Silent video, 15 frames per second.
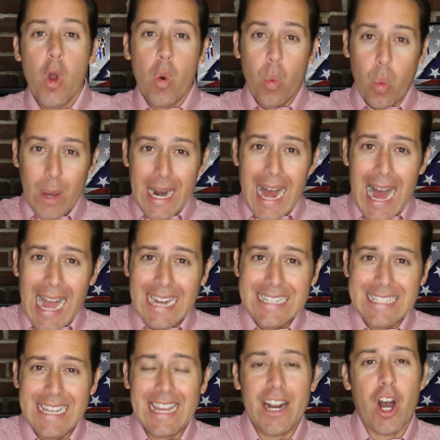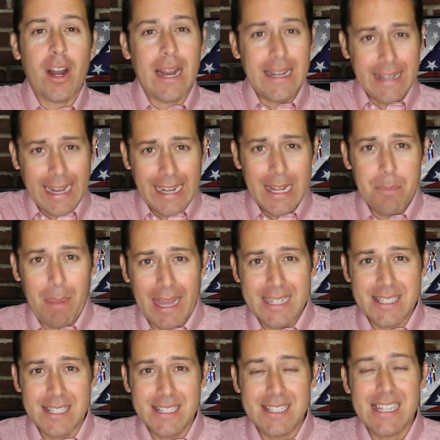What I did on a daily
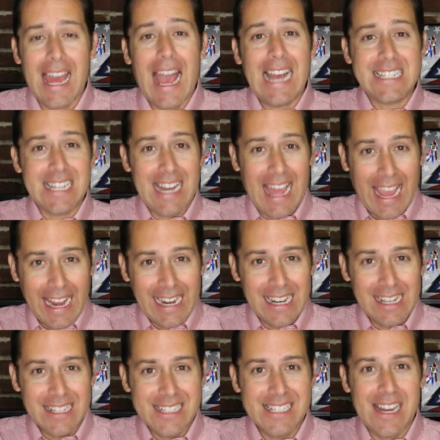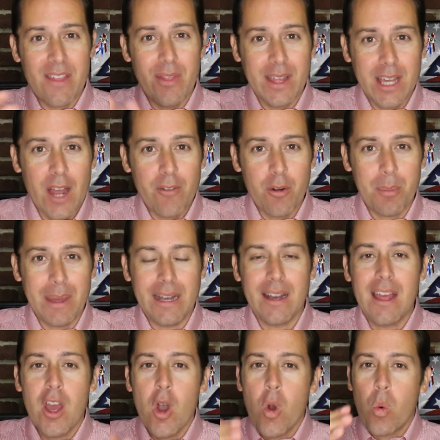basis as an analyst in the government
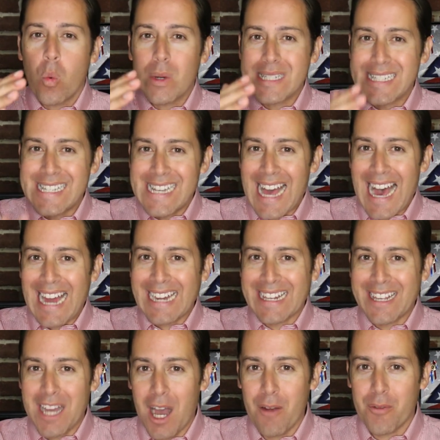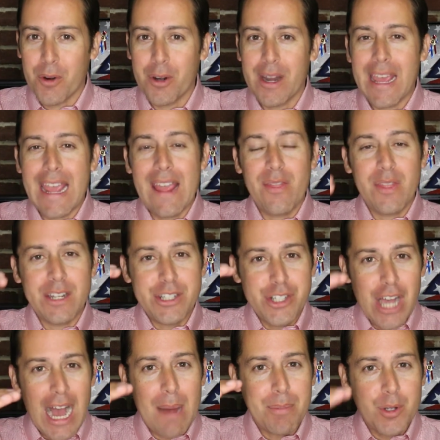was not covered in the
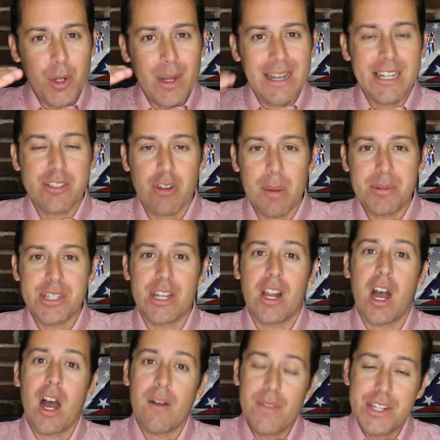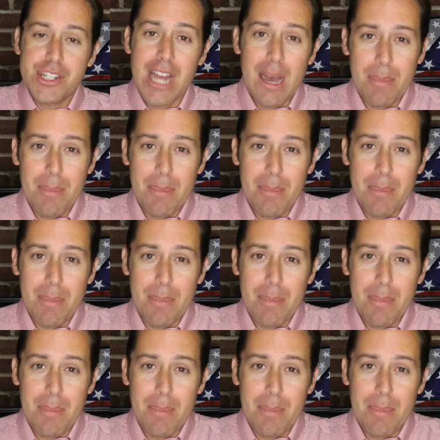job duty description of the job